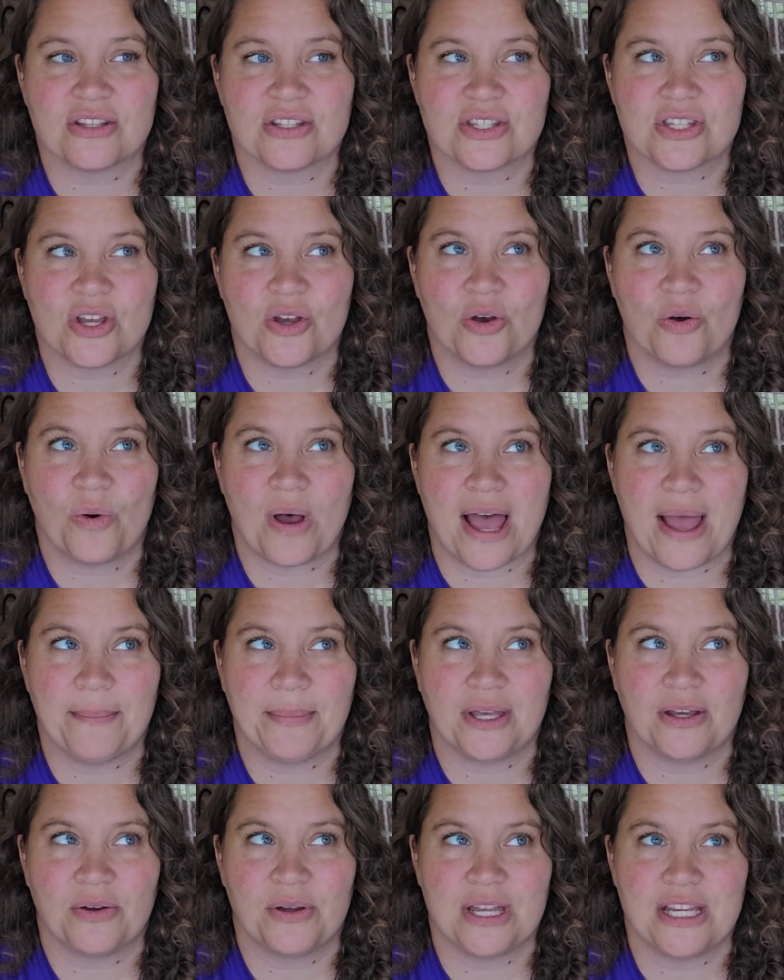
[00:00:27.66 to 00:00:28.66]
also
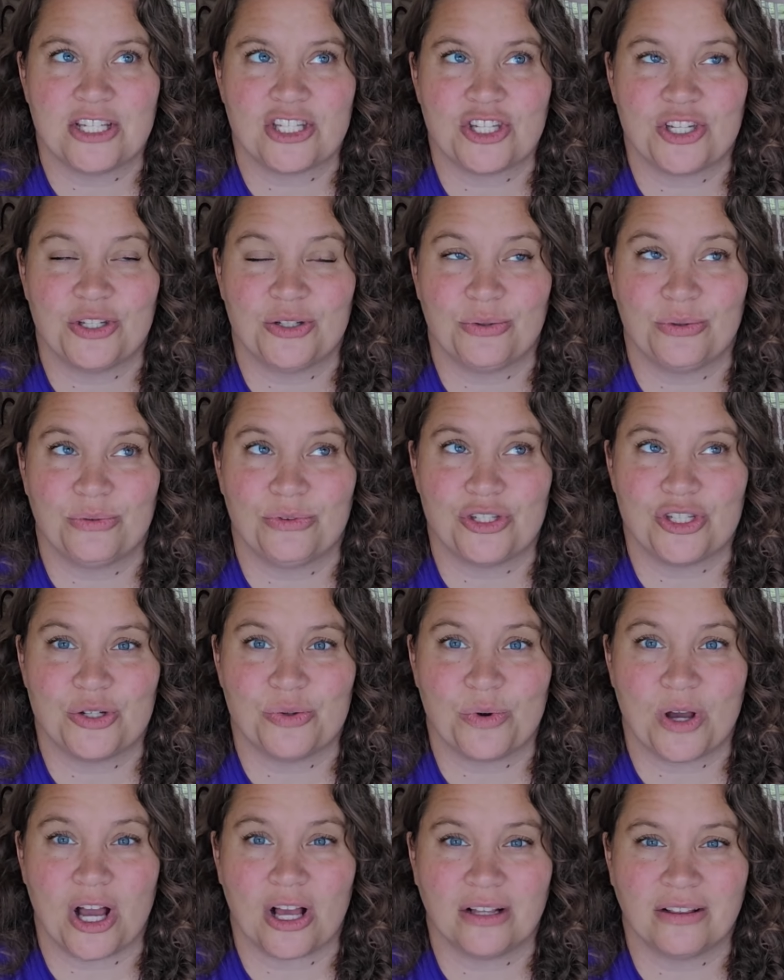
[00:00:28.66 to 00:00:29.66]
I'm going to
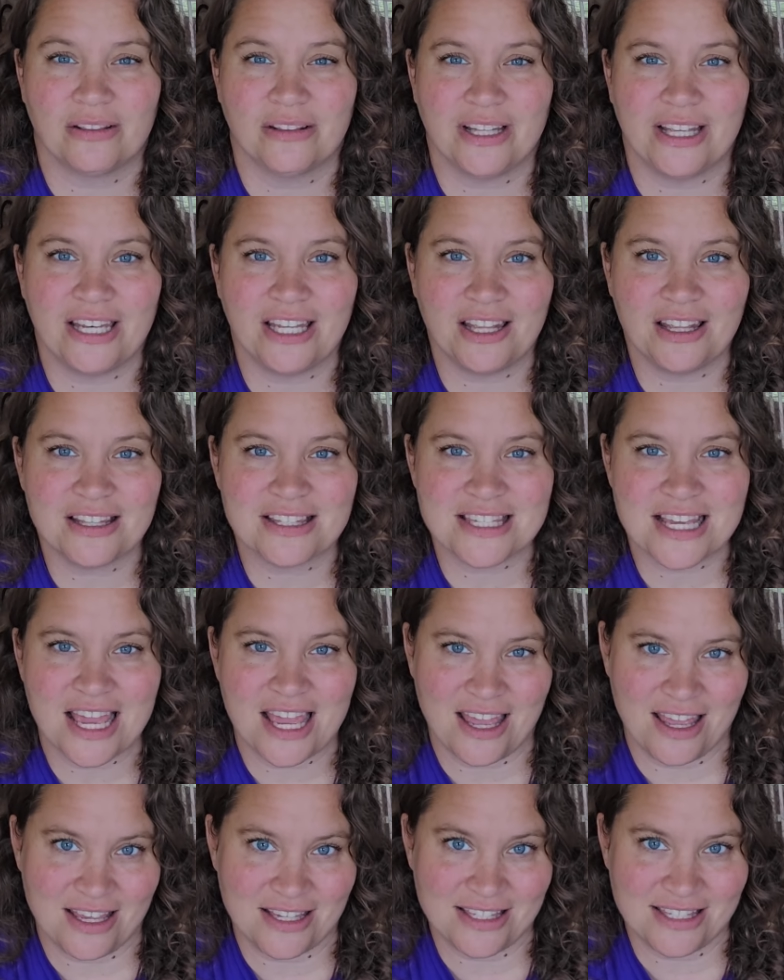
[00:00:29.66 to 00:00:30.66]
do a little
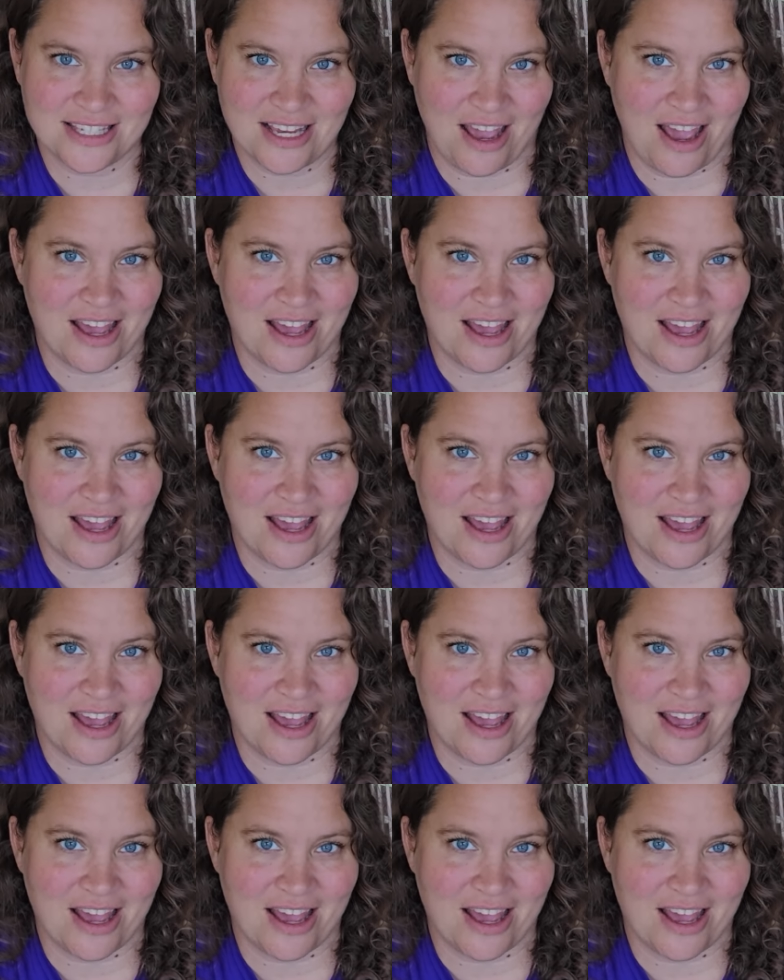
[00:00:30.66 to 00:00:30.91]
taste